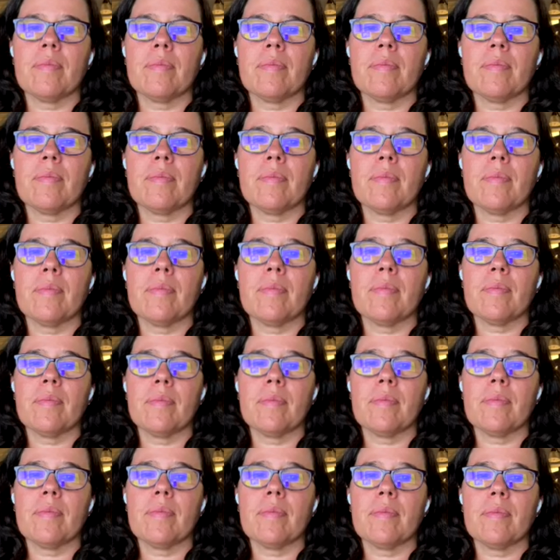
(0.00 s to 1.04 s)

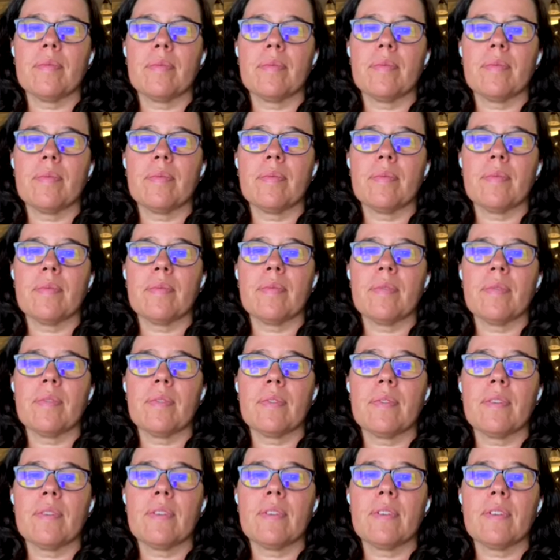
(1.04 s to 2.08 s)

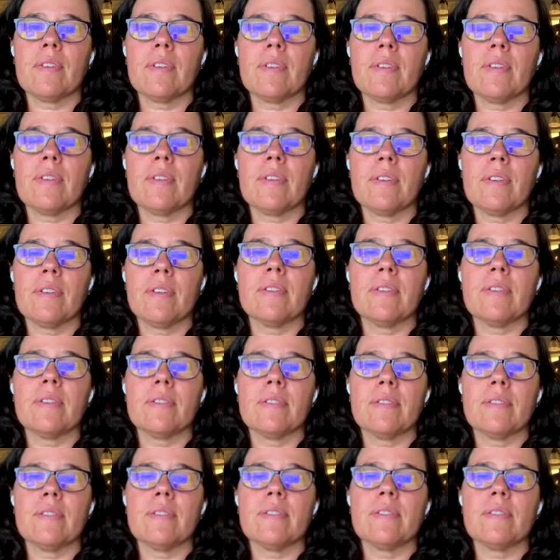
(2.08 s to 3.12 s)

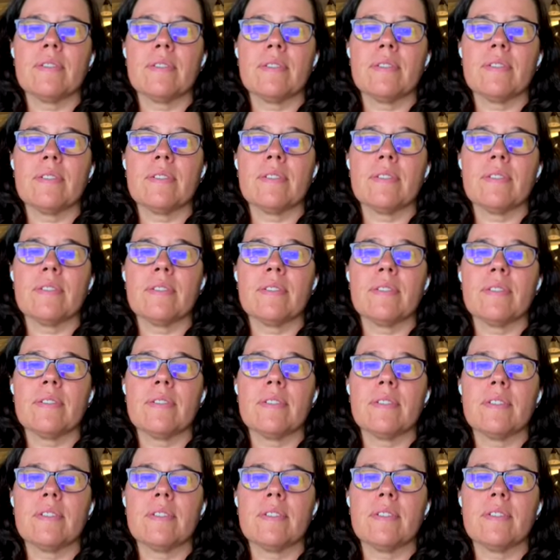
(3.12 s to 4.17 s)

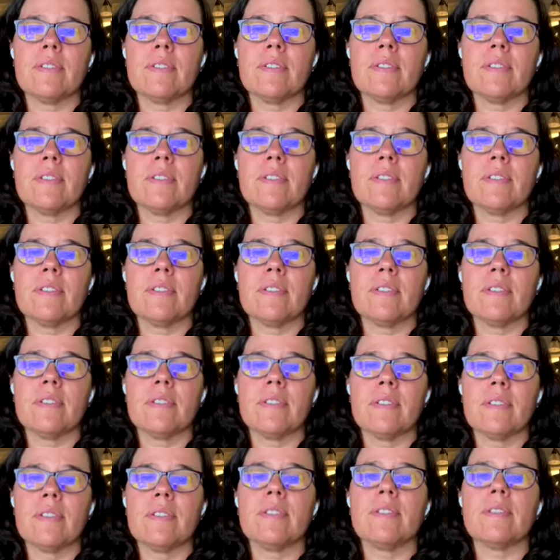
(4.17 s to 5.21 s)

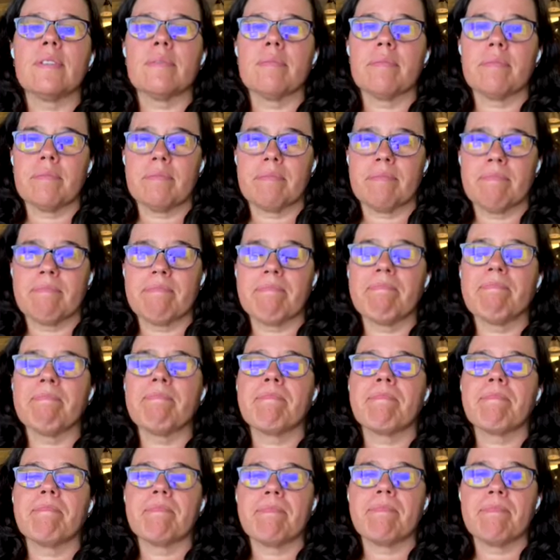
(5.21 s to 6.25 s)

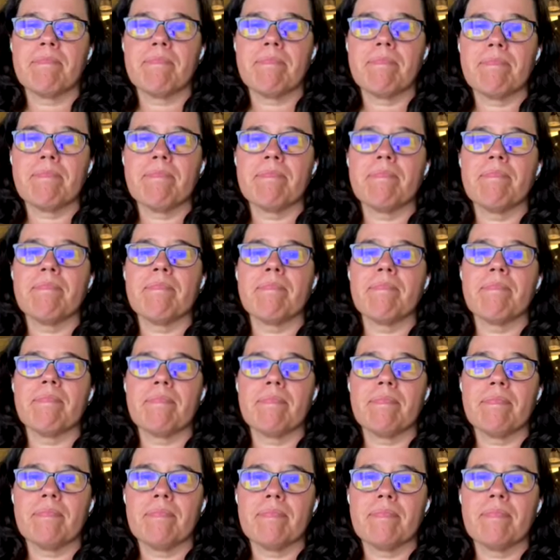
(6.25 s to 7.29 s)

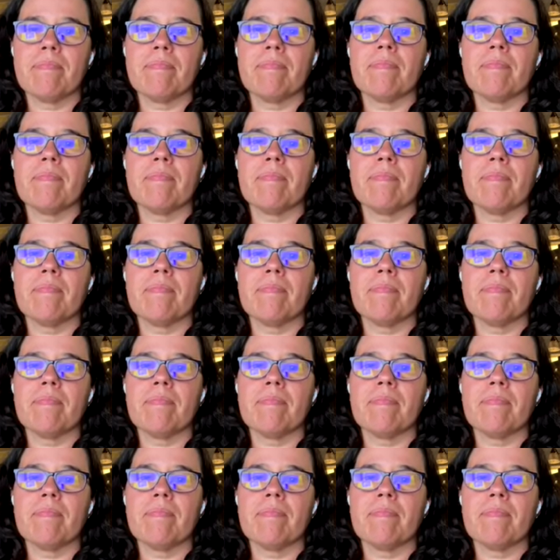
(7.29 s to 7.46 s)
[no speech]